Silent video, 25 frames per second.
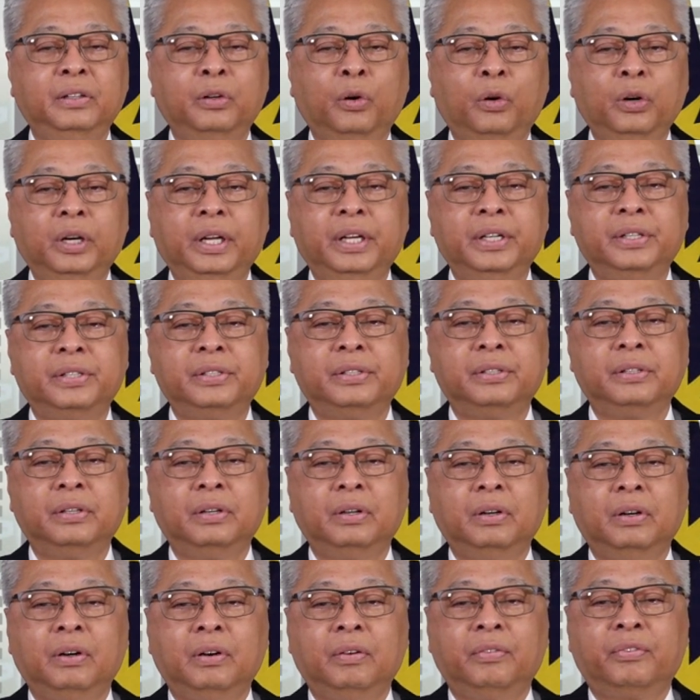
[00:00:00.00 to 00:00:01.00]
knowledge
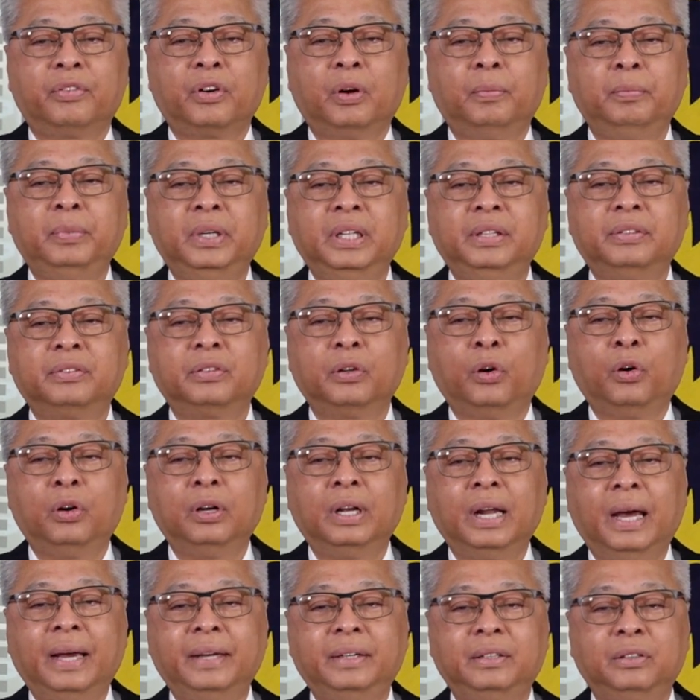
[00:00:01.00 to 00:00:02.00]
from this
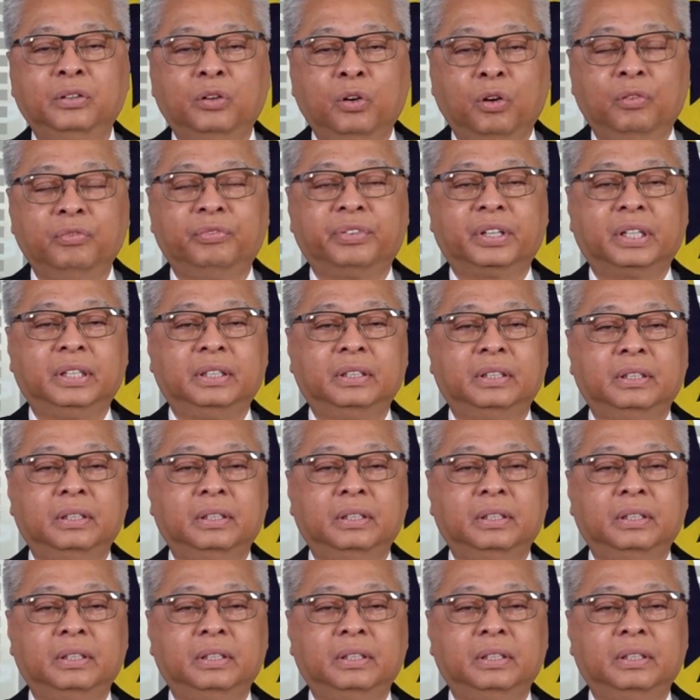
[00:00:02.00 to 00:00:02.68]
online conference.